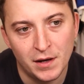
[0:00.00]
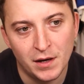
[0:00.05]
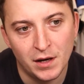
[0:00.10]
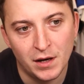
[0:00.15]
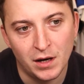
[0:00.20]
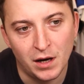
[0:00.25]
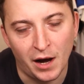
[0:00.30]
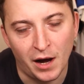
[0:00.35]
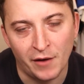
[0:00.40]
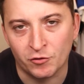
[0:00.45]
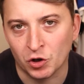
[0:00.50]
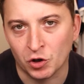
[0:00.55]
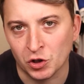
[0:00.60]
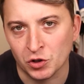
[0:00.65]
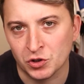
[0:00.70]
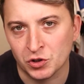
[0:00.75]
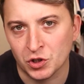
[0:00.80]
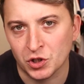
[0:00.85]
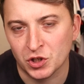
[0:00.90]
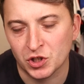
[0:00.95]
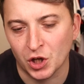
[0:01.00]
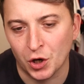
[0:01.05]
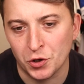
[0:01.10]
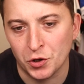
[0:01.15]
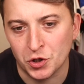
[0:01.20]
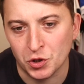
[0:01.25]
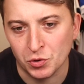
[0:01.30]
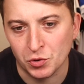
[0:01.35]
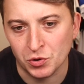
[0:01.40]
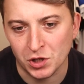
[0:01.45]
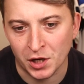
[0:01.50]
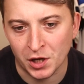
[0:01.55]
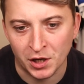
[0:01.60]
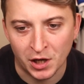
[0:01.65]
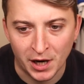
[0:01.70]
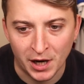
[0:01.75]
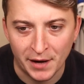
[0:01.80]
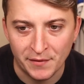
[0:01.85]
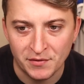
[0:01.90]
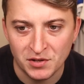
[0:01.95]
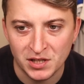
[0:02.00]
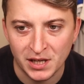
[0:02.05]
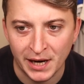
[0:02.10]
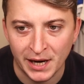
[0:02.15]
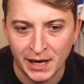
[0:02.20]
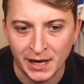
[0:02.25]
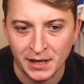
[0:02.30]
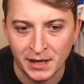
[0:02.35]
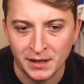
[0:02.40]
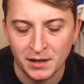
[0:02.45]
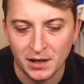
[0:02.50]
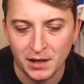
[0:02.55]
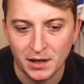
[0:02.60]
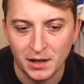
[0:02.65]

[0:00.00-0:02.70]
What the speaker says: I've gone onto the socials and I have seen